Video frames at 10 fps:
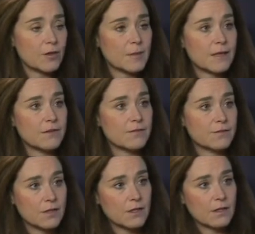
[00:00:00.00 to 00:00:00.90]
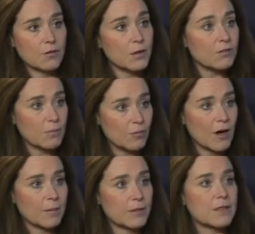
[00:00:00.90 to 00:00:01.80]
farm out of the Winthrop
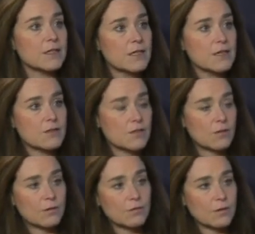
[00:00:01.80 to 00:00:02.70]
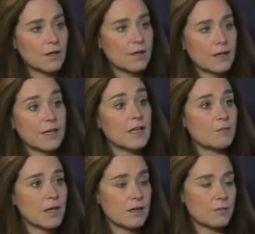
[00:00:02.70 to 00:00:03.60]
property. So
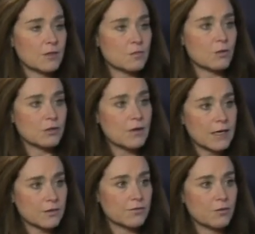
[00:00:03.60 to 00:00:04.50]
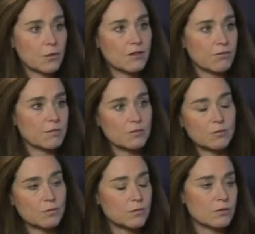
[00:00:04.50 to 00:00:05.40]
again, making it much more attractive for Winthrop
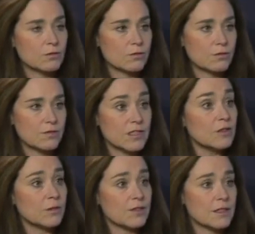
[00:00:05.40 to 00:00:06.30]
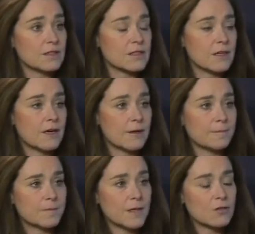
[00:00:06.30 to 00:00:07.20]
to sort of deal with us,
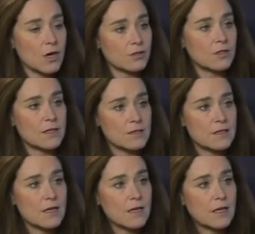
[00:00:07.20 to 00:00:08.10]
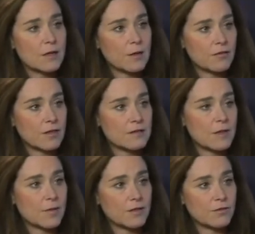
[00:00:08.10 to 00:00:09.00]
talk to us about things
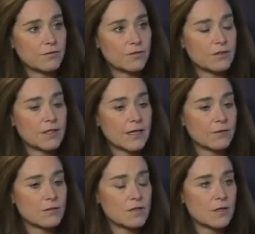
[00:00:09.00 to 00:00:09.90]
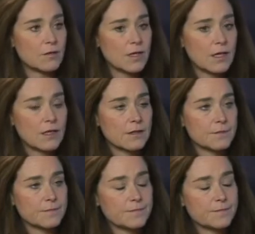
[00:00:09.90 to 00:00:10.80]
they may do for the town. So, is
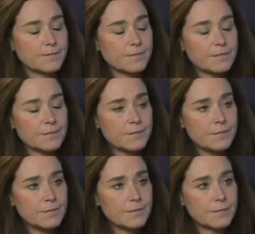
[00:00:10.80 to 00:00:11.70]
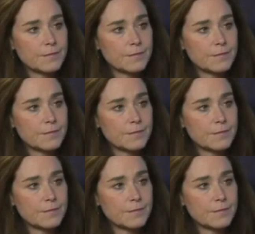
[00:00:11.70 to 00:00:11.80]
there any way that the